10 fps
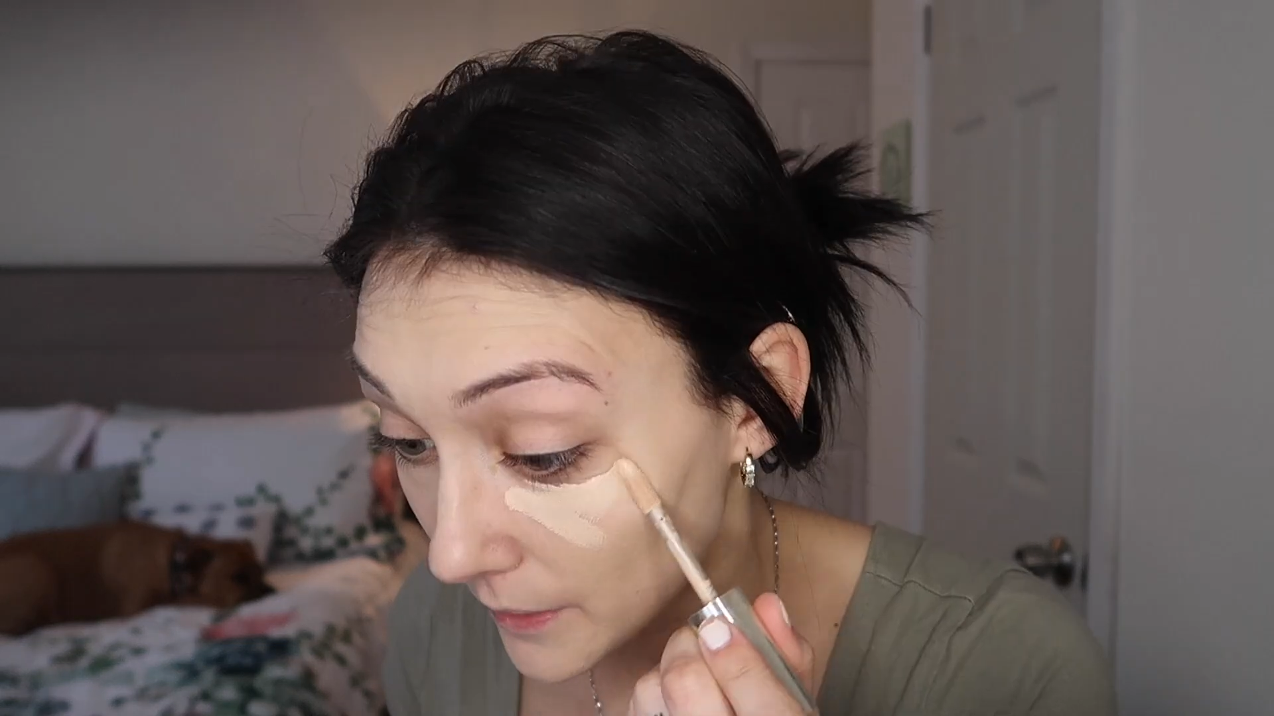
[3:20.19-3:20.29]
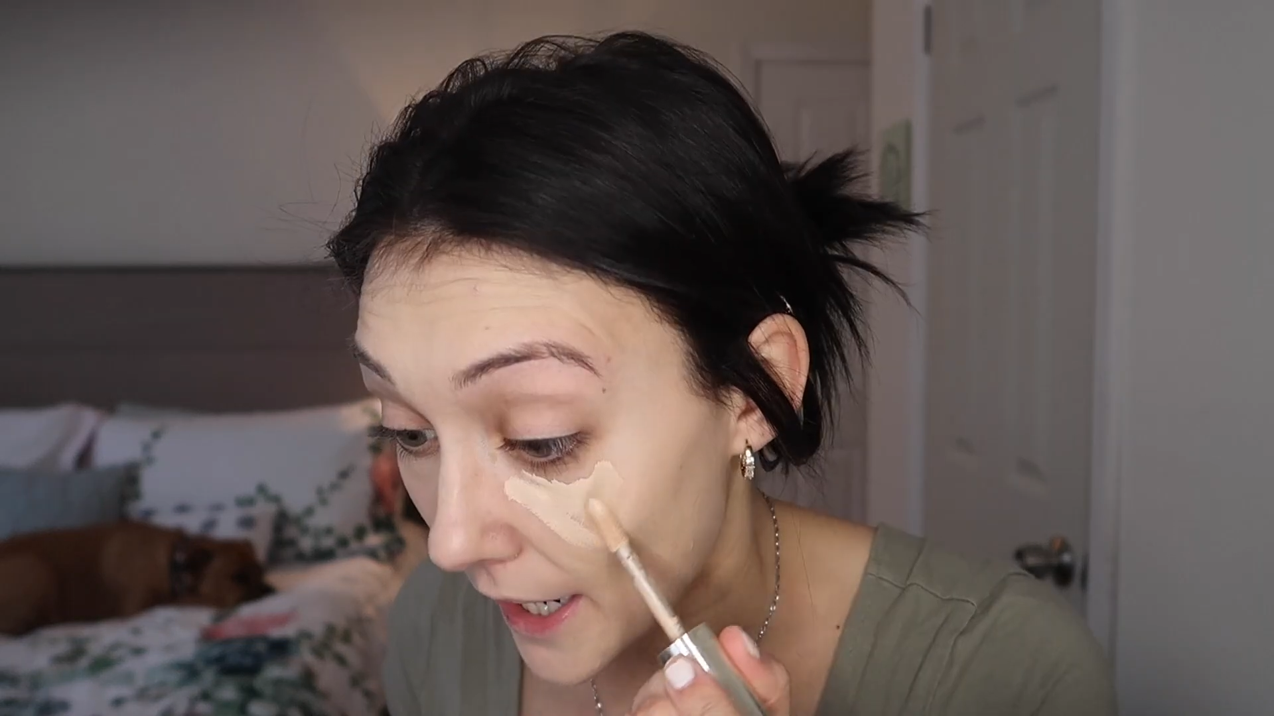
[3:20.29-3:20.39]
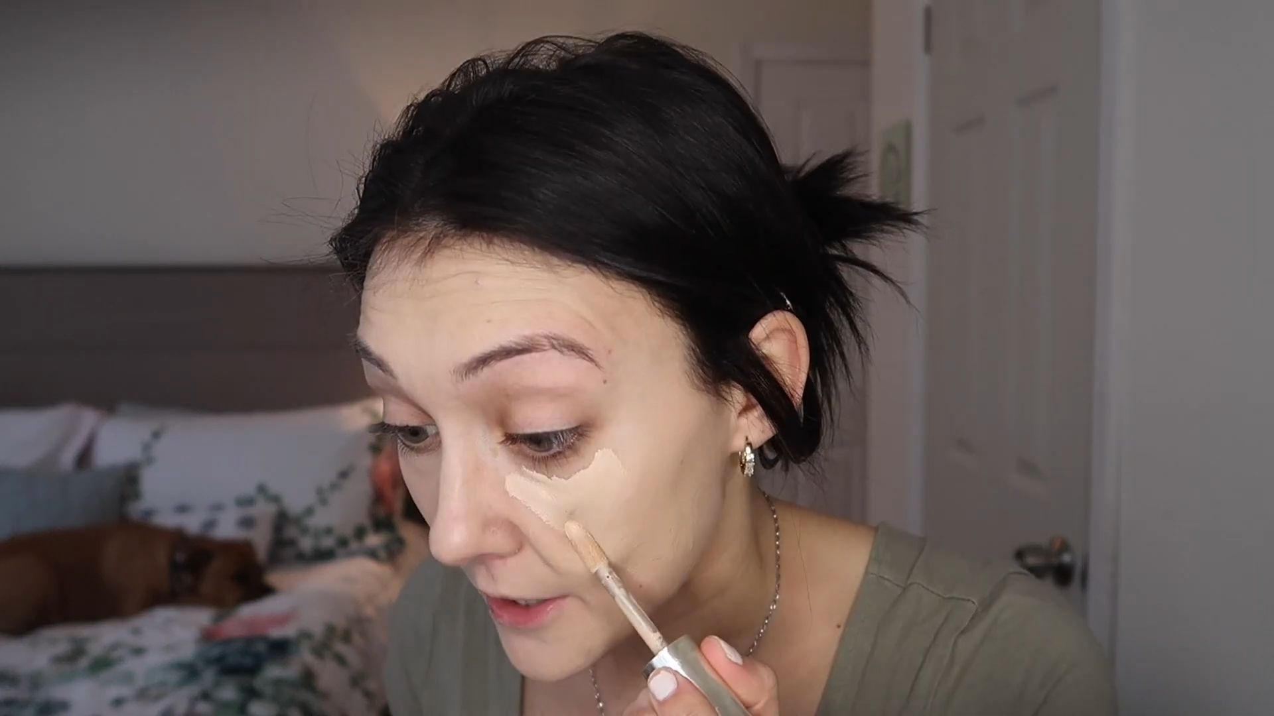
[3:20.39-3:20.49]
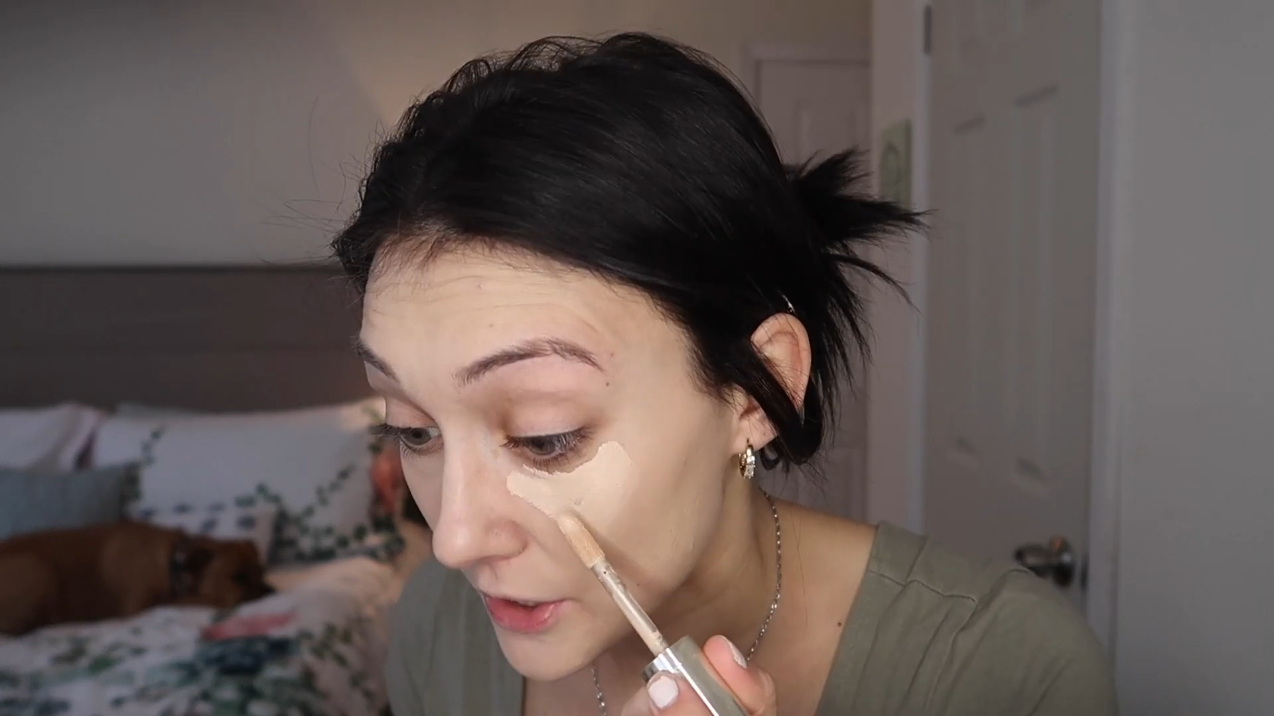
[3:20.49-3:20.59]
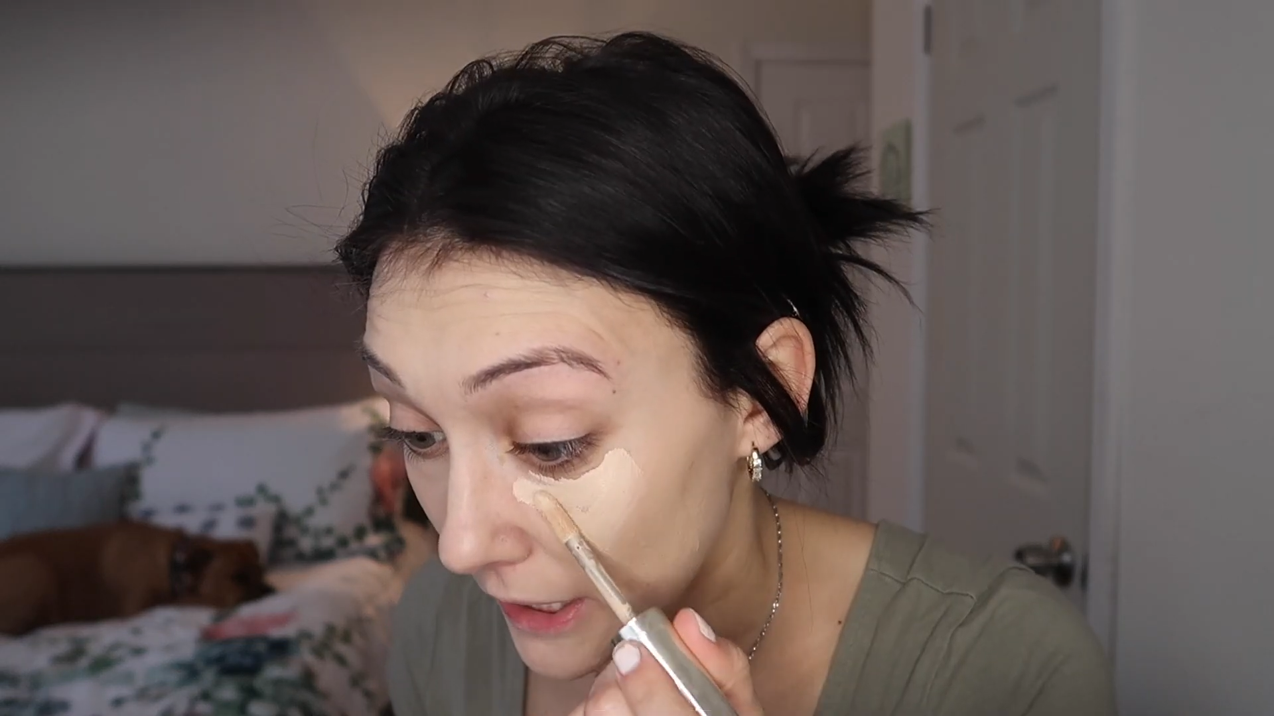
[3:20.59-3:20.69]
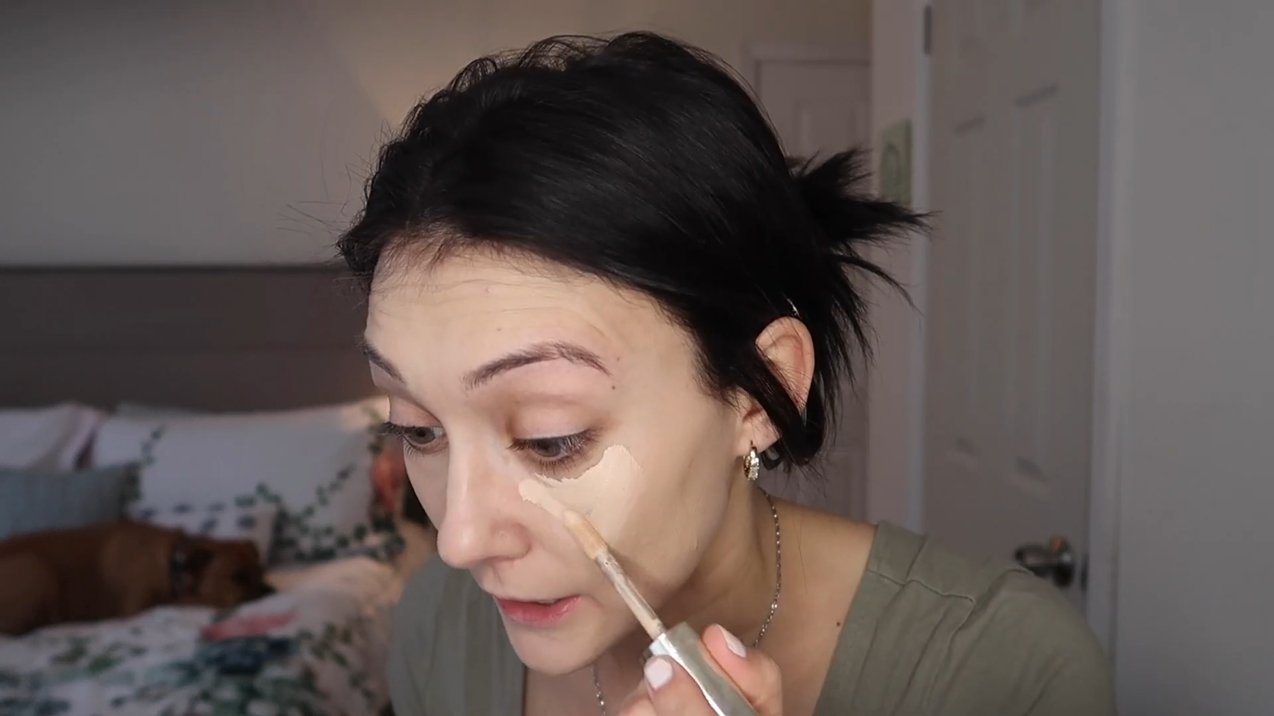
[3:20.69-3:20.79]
We actually